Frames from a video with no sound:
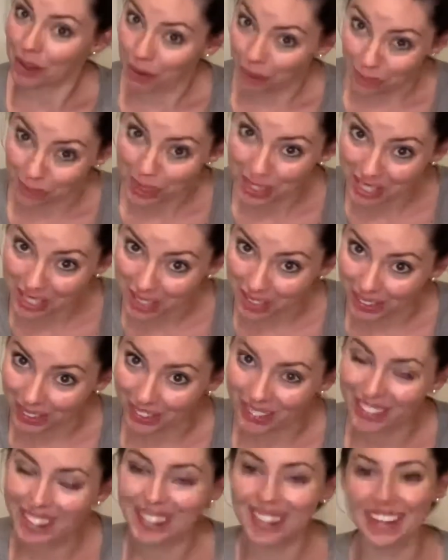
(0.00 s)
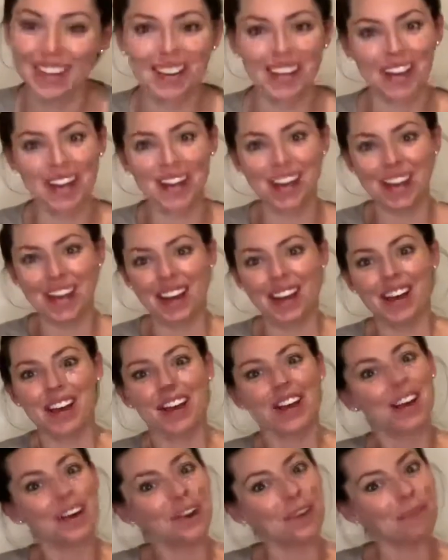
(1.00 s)
We do,
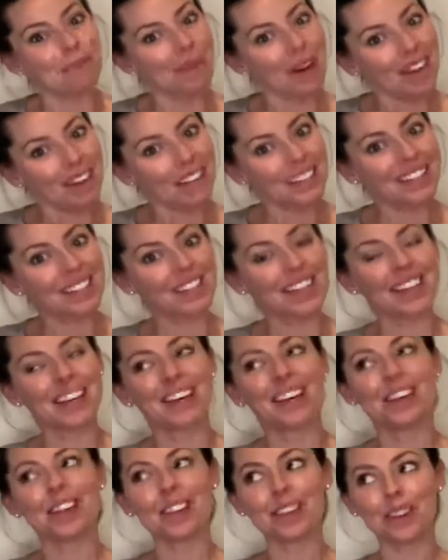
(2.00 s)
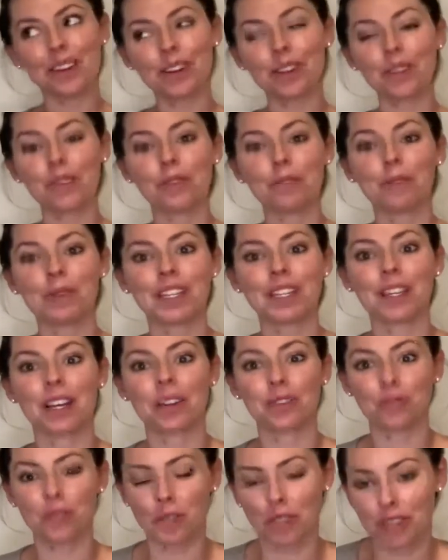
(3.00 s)
but they're a little bit
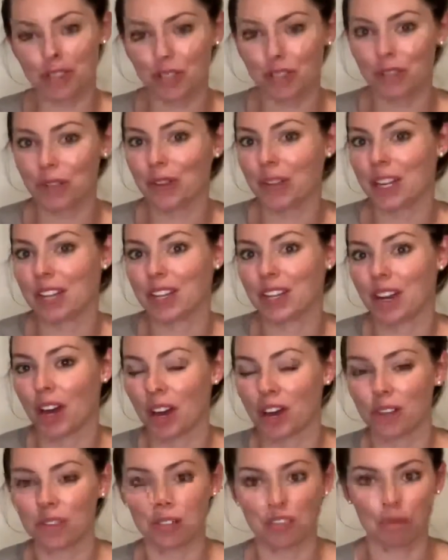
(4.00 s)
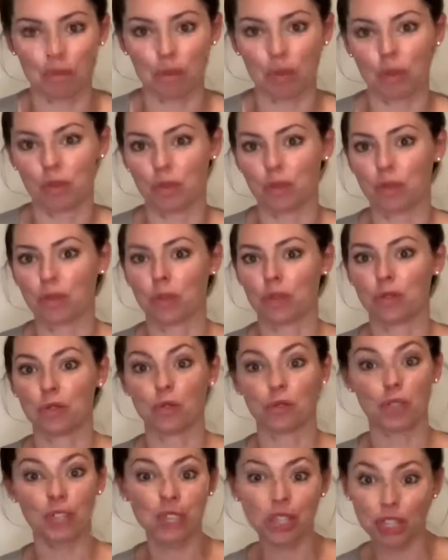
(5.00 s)
untraditional and not your typical
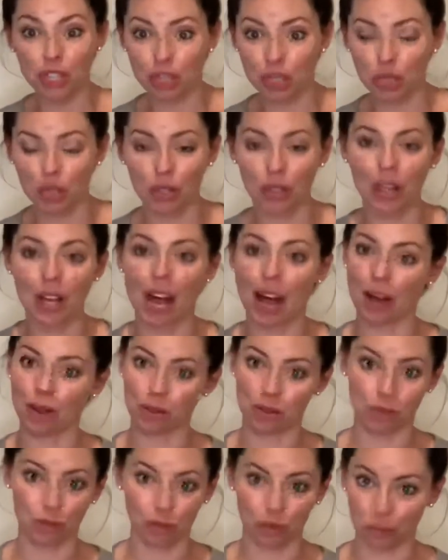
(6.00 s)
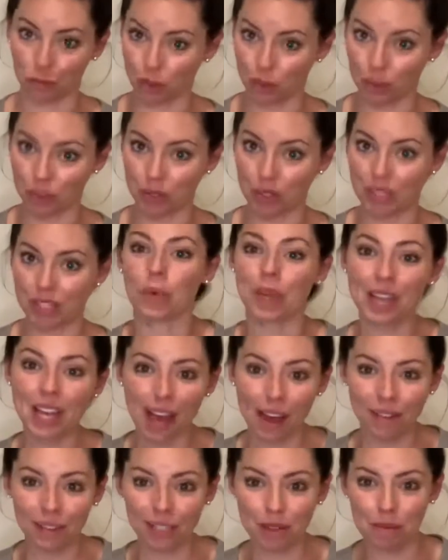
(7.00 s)
traditional household rules. We have
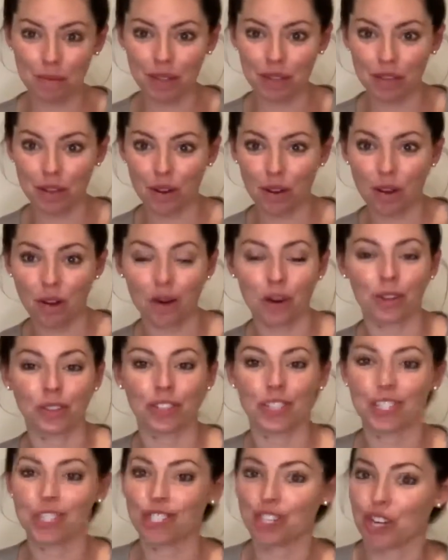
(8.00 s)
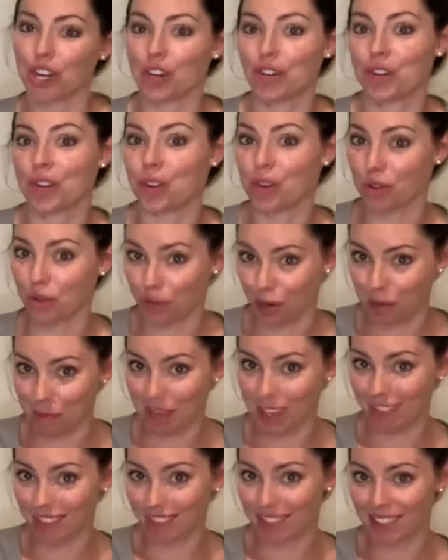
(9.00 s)
something called shared
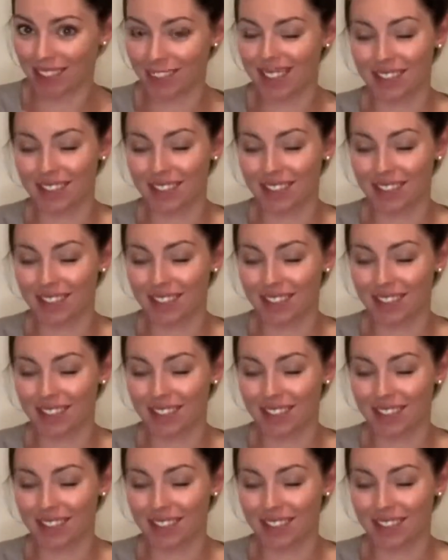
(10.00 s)
agreements.